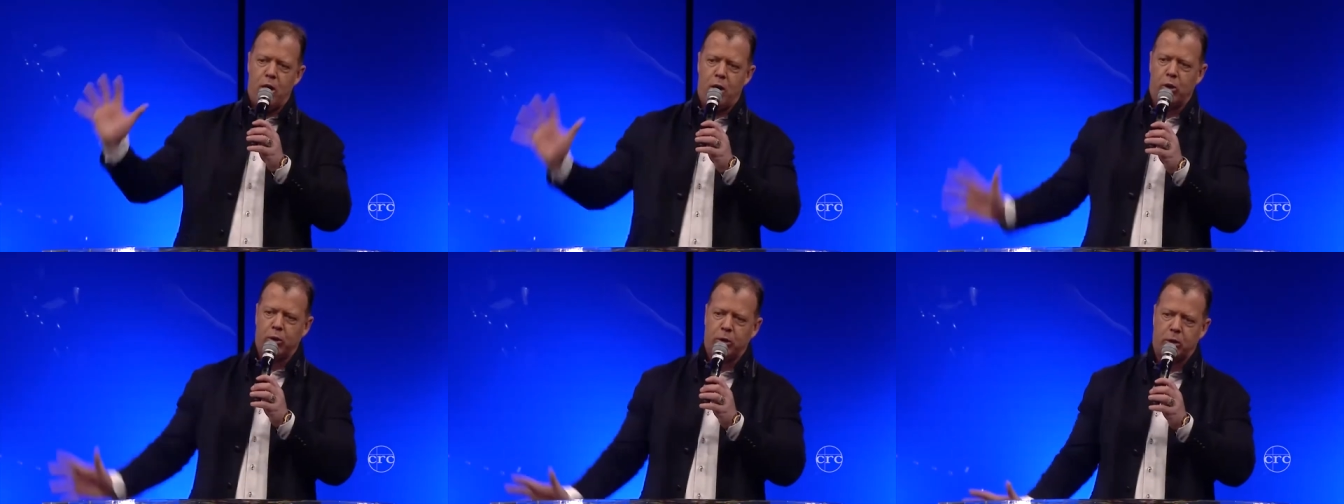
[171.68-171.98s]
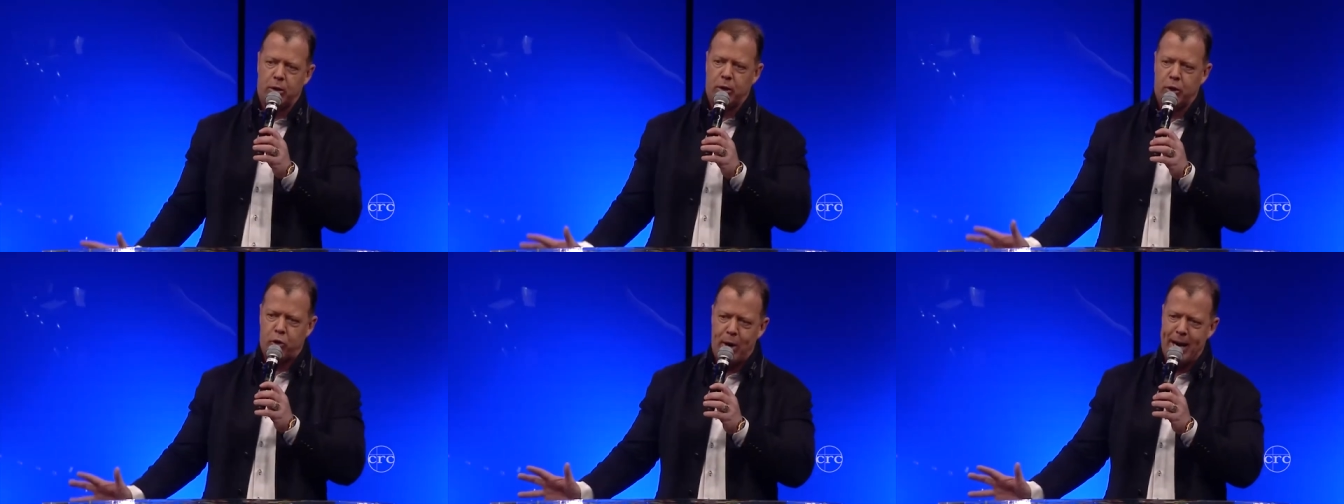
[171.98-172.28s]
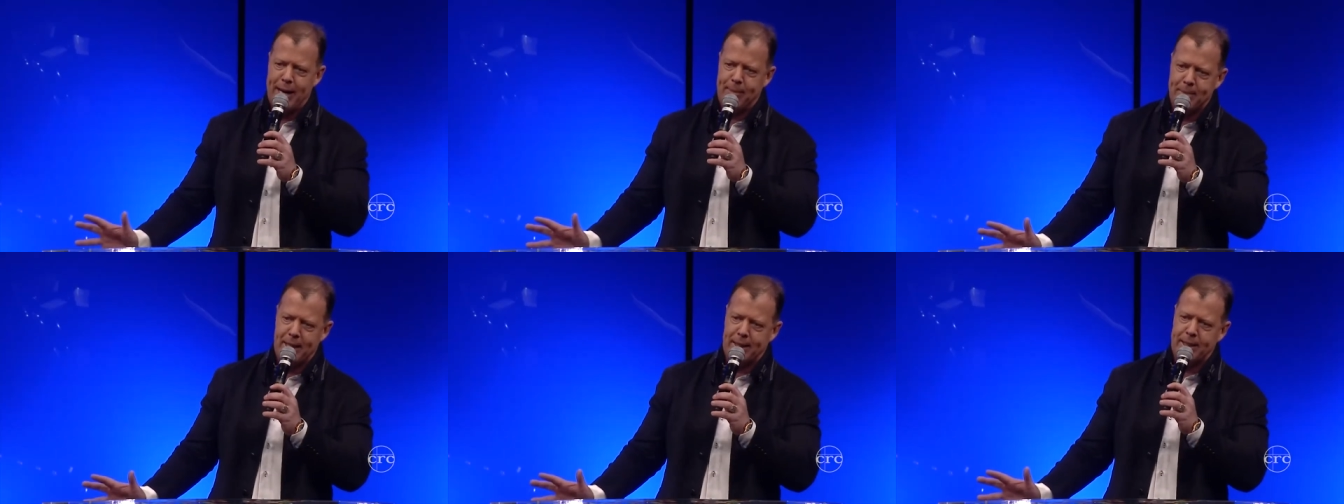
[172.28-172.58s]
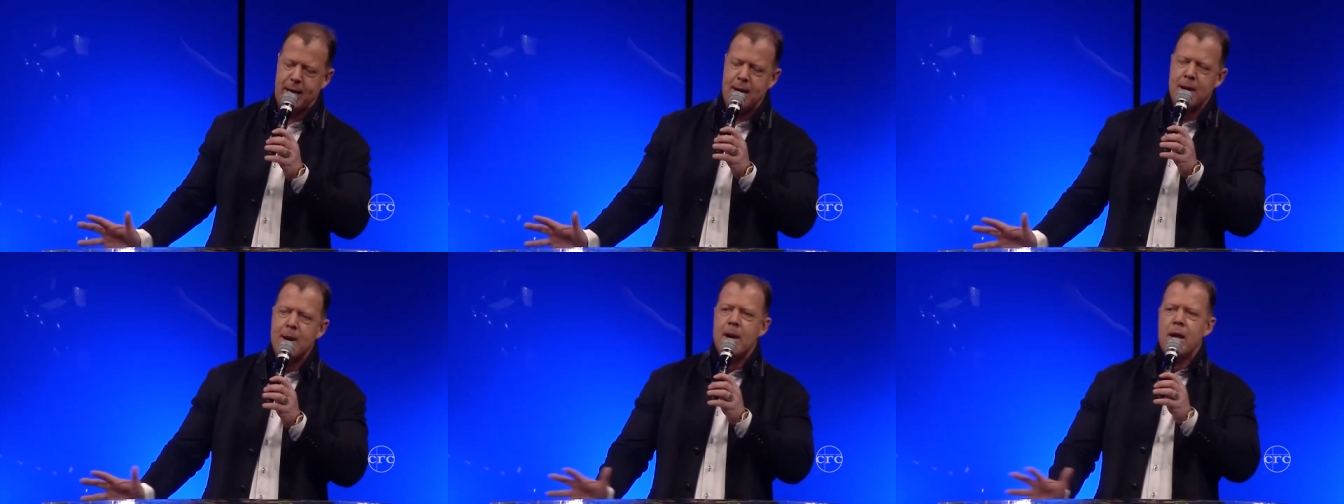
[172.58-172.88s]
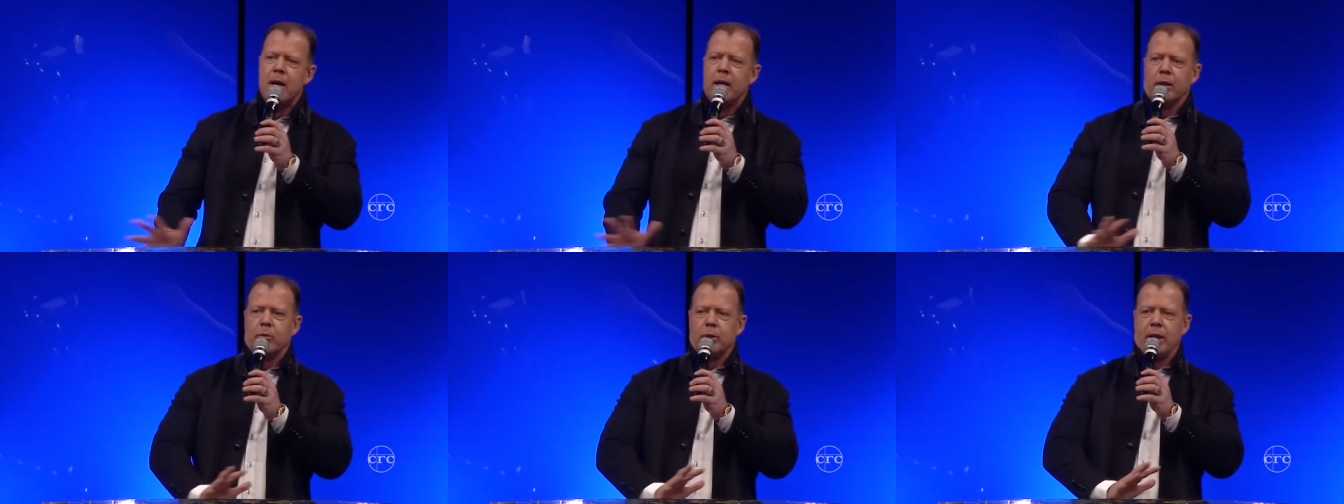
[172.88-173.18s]
old grandmother
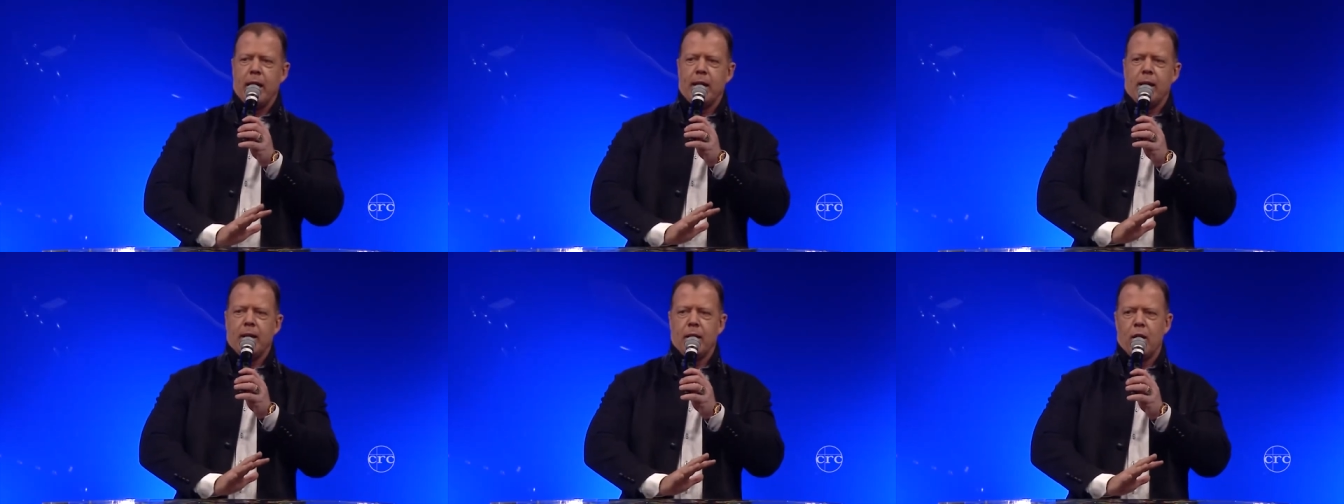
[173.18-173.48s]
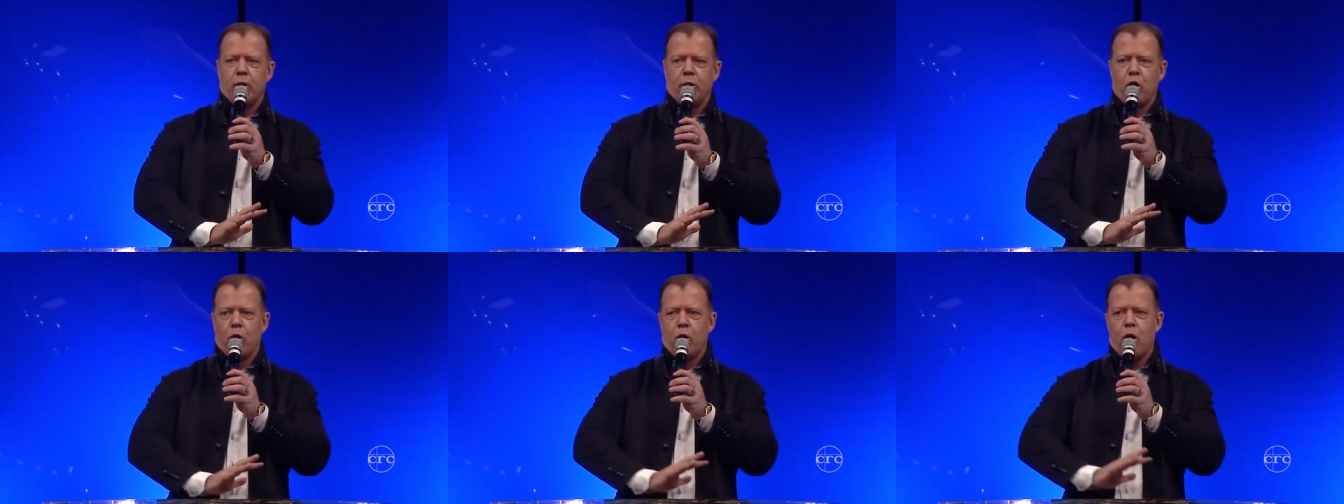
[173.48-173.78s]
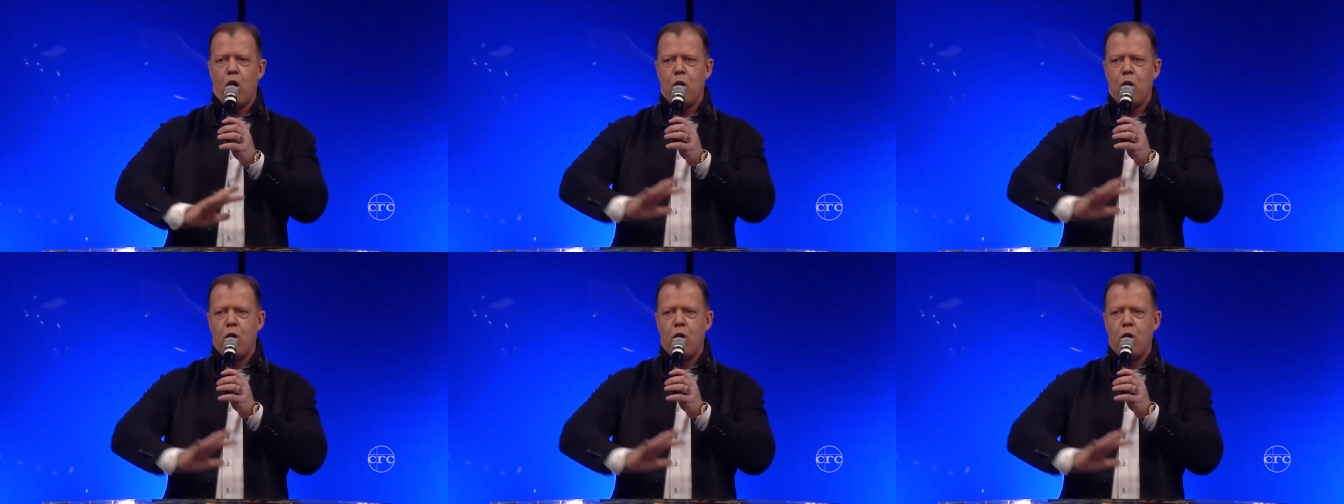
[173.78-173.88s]
jou jou jou